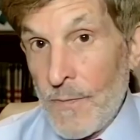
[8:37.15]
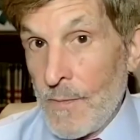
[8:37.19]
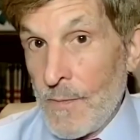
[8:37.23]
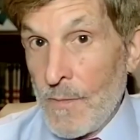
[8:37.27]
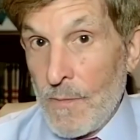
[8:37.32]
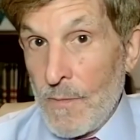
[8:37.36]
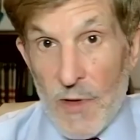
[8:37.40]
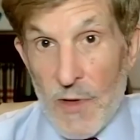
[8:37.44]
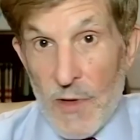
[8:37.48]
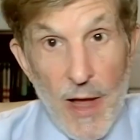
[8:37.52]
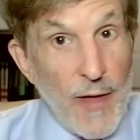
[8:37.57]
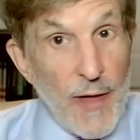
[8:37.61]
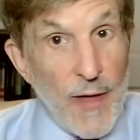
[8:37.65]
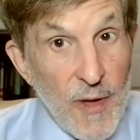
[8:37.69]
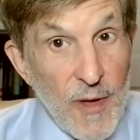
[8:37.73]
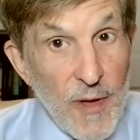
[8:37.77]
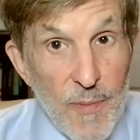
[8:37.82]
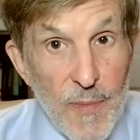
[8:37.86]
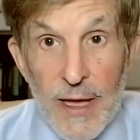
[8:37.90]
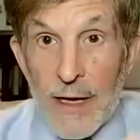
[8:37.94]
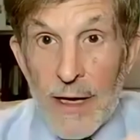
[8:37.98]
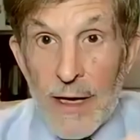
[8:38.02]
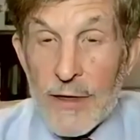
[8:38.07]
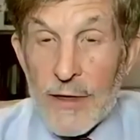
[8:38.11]
Another
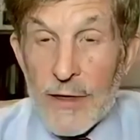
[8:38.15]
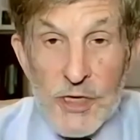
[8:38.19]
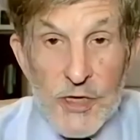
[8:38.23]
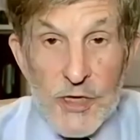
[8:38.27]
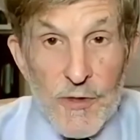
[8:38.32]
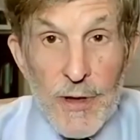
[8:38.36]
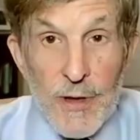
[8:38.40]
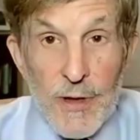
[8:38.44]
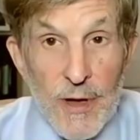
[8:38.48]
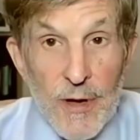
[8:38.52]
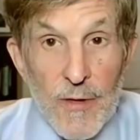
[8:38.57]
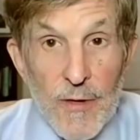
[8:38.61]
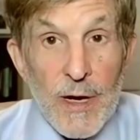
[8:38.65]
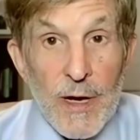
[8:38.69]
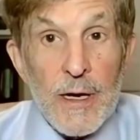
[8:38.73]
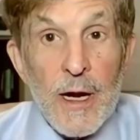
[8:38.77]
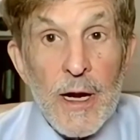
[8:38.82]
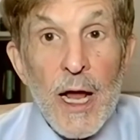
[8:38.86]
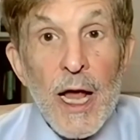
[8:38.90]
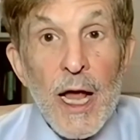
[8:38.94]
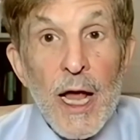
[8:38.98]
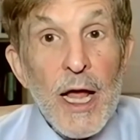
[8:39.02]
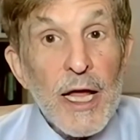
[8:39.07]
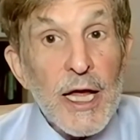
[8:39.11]
big industry they're in,
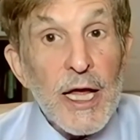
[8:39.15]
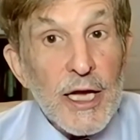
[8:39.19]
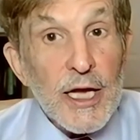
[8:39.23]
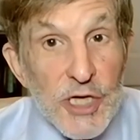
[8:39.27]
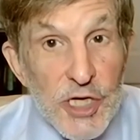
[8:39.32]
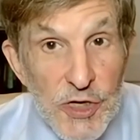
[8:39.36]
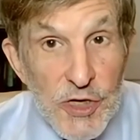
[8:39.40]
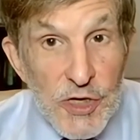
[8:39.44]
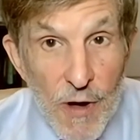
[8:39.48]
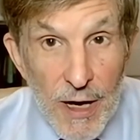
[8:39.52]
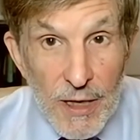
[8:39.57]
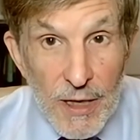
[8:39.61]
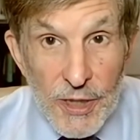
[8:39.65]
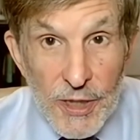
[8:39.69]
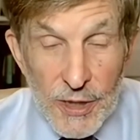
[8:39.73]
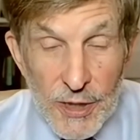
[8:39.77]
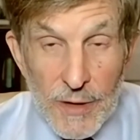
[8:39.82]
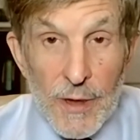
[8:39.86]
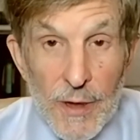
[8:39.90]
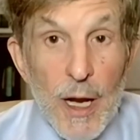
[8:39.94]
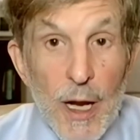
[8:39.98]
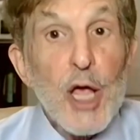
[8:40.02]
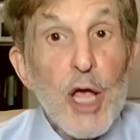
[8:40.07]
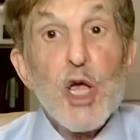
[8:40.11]

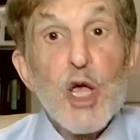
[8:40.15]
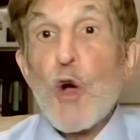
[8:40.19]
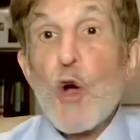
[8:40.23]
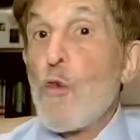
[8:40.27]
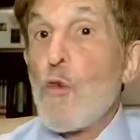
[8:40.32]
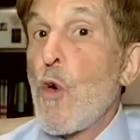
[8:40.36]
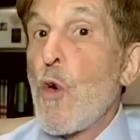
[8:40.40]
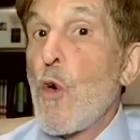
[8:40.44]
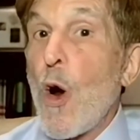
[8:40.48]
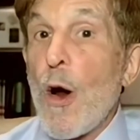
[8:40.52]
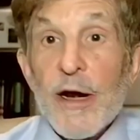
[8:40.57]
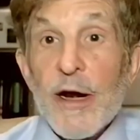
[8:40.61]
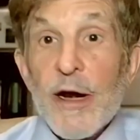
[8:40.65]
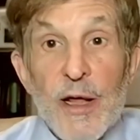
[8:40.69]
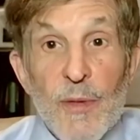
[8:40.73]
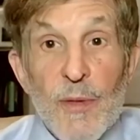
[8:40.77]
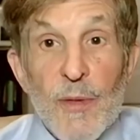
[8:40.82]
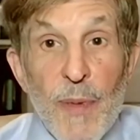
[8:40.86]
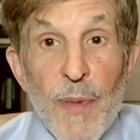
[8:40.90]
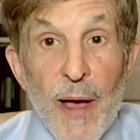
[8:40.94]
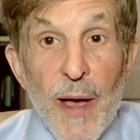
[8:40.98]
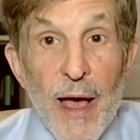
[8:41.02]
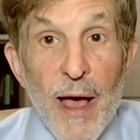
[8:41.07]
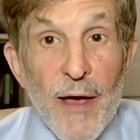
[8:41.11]
construction. You're worried
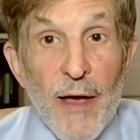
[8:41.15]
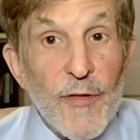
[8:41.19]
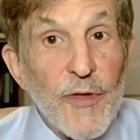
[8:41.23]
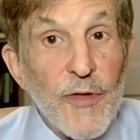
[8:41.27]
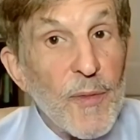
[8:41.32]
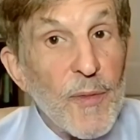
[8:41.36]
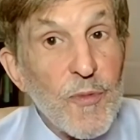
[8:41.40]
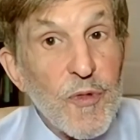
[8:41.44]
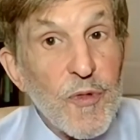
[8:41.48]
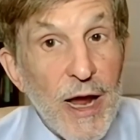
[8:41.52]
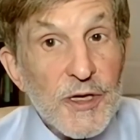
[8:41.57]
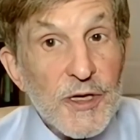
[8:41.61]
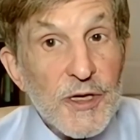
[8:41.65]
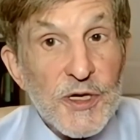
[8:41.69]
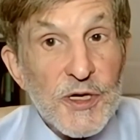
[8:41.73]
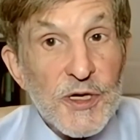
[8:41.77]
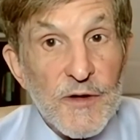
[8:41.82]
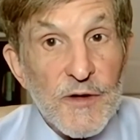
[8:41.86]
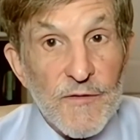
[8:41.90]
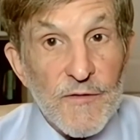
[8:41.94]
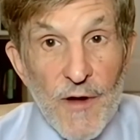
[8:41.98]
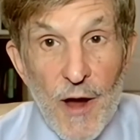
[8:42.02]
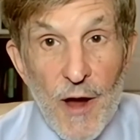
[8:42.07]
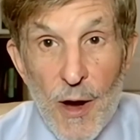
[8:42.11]
about the price of
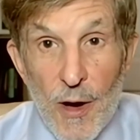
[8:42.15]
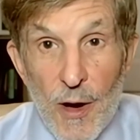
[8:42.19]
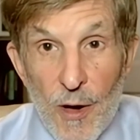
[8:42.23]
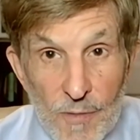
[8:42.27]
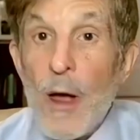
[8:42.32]
homes?